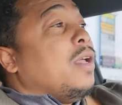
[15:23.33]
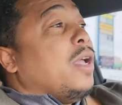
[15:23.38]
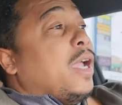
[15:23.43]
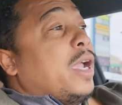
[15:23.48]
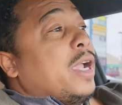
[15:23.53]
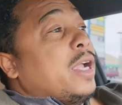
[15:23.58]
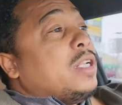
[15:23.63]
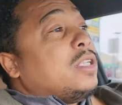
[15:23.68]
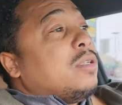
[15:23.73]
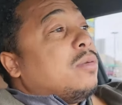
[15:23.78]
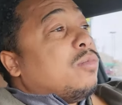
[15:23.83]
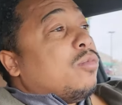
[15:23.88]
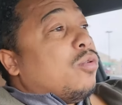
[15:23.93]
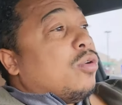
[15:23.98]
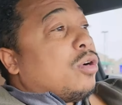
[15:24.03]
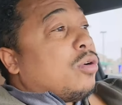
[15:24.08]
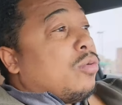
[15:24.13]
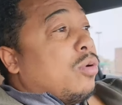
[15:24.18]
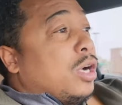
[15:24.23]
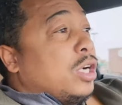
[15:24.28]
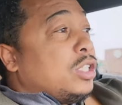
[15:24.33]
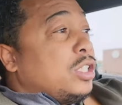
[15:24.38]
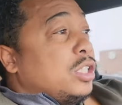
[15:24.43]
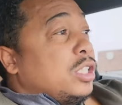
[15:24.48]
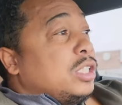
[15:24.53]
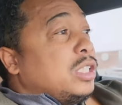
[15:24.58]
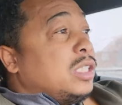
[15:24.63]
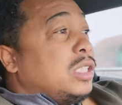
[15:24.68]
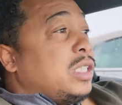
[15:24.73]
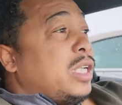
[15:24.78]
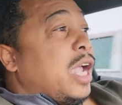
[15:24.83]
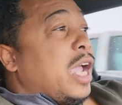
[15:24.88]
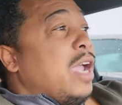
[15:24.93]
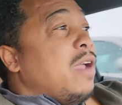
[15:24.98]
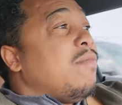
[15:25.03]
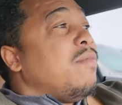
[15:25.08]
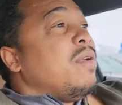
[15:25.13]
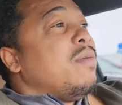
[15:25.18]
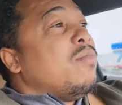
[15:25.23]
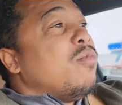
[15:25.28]
Answered more questions,
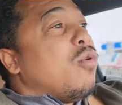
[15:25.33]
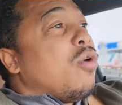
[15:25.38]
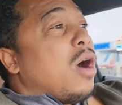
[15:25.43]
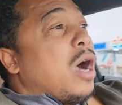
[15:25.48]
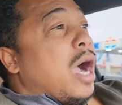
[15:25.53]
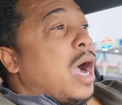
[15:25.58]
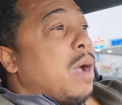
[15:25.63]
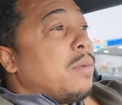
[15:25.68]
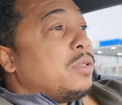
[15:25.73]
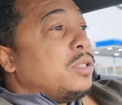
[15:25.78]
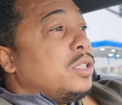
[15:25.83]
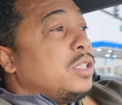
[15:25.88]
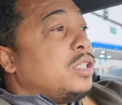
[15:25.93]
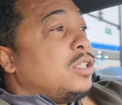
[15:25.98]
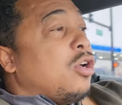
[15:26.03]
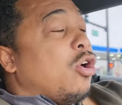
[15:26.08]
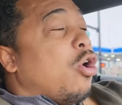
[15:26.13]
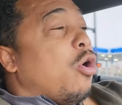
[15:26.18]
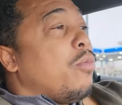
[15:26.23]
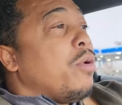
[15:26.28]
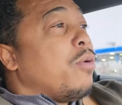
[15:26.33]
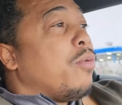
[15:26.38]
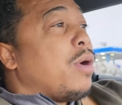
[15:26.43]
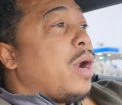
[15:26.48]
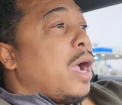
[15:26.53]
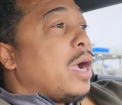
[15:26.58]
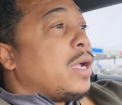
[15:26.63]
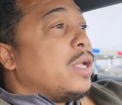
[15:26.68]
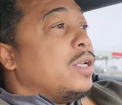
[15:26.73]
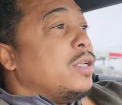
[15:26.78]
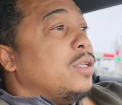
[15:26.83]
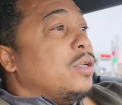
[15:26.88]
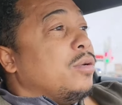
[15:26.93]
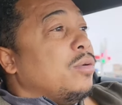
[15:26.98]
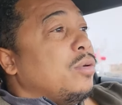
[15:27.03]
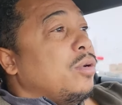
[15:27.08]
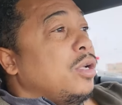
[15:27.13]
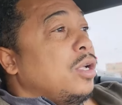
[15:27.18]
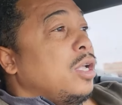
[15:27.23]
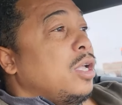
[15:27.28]
gave me more options, told me what I could
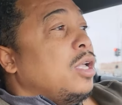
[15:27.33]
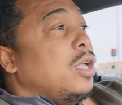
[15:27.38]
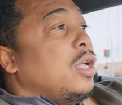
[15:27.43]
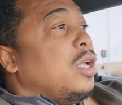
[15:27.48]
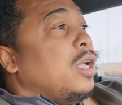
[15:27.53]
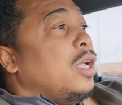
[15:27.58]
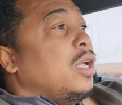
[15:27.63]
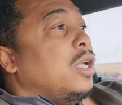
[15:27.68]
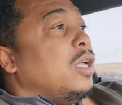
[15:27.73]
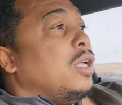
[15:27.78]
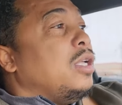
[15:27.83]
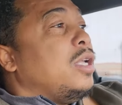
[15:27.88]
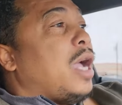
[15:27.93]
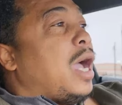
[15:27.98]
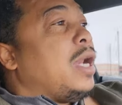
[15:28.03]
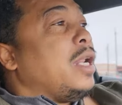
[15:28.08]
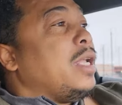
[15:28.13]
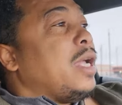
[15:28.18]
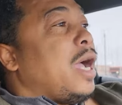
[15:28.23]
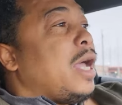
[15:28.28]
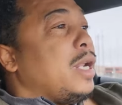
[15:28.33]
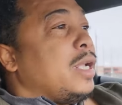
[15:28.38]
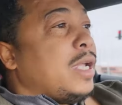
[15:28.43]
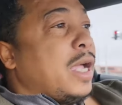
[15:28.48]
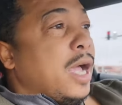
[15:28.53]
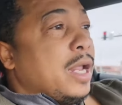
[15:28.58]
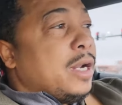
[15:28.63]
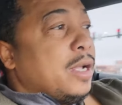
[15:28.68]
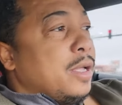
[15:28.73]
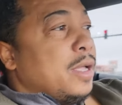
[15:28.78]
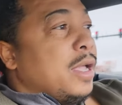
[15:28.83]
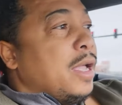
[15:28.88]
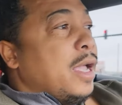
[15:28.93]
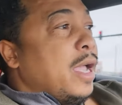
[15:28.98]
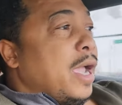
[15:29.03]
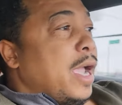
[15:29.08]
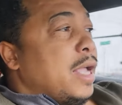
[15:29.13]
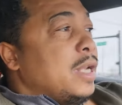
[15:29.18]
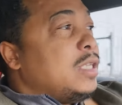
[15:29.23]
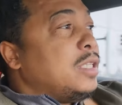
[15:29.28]
do, yada, yada, yada,
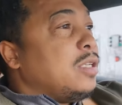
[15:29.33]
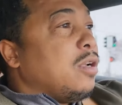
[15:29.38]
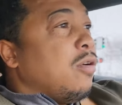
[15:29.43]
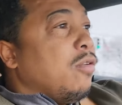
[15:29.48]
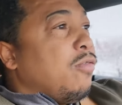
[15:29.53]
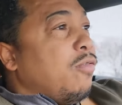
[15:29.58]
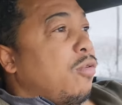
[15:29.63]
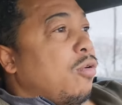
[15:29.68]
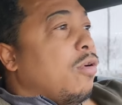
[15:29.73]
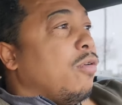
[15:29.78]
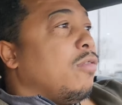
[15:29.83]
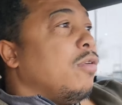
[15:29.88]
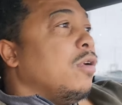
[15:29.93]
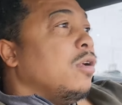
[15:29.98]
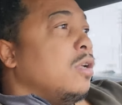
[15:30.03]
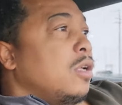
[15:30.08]
and so forth.